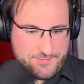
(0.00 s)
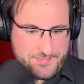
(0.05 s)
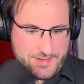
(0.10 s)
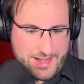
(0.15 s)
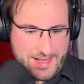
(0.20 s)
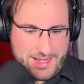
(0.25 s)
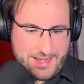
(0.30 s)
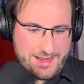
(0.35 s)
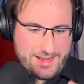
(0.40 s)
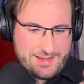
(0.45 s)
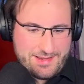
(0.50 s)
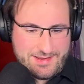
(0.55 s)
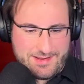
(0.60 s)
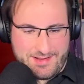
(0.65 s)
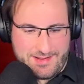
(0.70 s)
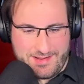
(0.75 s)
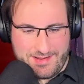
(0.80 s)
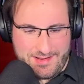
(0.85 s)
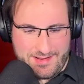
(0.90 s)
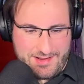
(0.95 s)

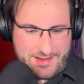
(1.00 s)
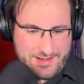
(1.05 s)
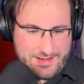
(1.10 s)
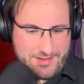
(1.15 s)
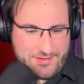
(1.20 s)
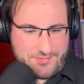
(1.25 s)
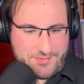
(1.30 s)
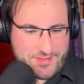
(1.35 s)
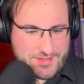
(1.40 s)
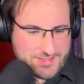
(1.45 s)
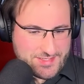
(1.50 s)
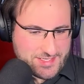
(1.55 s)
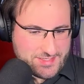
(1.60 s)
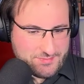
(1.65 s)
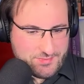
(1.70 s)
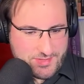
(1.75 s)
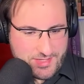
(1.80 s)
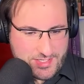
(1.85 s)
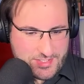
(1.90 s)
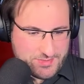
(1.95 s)
I love this
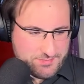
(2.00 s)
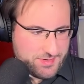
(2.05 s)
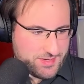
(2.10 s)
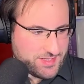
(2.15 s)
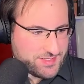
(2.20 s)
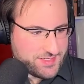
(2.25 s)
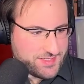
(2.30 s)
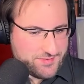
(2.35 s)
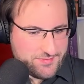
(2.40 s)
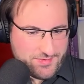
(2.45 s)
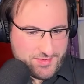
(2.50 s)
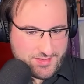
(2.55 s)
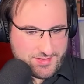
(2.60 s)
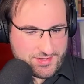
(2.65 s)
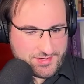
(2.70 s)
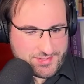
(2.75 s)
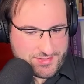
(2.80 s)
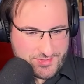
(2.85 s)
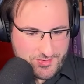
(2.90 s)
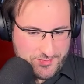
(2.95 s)
explanation, because I feel like
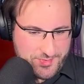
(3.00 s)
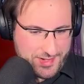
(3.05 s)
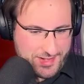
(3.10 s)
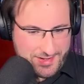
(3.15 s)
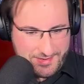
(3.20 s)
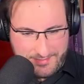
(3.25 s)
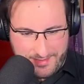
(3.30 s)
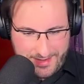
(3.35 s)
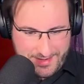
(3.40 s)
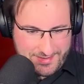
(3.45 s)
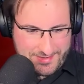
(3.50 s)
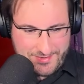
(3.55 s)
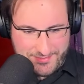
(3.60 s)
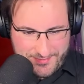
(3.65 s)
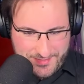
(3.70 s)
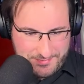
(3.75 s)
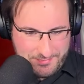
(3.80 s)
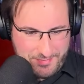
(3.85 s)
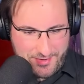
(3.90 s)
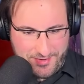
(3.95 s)
there's so many like
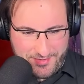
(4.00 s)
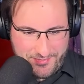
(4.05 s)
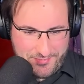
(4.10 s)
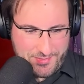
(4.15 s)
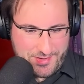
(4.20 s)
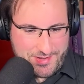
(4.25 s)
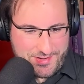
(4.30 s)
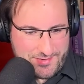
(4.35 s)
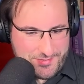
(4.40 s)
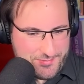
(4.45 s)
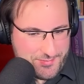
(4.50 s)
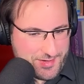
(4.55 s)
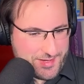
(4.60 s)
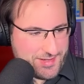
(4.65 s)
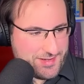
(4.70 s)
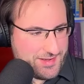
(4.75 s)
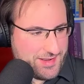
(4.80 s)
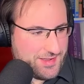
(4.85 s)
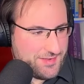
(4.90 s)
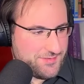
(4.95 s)
different parts we
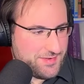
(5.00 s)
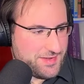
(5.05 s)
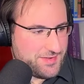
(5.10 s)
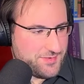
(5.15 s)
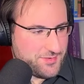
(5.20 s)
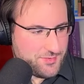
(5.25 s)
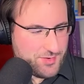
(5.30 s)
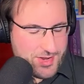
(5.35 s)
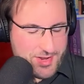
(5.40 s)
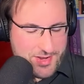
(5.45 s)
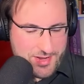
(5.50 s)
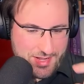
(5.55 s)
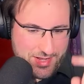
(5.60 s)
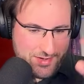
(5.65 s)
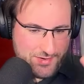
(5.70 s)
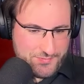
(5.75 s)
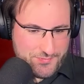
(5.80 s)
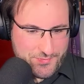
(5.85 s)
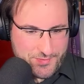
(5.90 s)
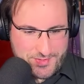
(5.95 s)
can dive into.
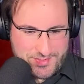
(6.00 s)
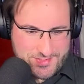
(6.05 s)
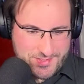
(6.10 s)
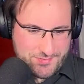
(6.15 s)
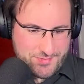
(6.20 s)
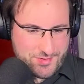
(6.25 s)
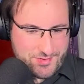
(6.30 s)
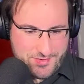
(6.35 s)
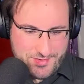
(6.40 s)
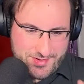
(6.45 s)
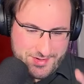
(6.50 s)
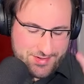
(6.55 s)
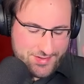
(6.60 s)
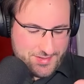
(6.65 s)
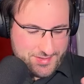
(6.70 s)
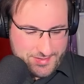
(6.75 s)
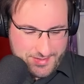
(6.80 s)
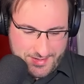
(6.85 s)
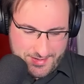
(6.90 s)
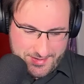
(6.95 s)
First of all,
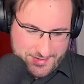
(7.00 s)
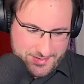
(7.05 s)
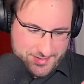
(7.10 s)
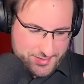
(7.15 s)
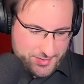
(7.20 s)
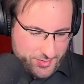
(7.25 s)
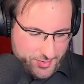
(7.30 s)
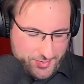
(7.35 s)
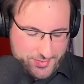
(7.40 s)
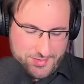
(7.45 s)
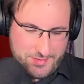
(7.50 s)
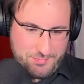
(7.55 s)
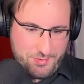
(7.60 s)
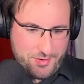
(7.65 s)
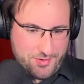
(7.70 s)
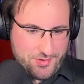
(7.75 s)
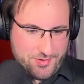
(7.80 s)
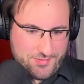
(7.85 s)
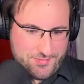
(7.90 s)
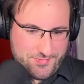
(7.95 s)
on the
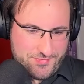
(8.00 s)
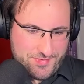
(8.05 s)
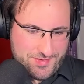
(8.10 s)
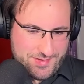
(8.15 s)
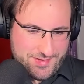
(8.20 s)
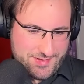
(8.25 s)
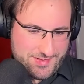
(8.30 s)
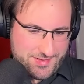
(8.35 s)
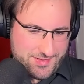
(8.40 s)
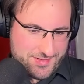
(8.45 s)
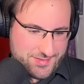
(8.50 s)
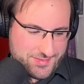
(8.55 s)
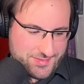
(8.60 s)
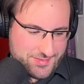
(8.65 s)
part of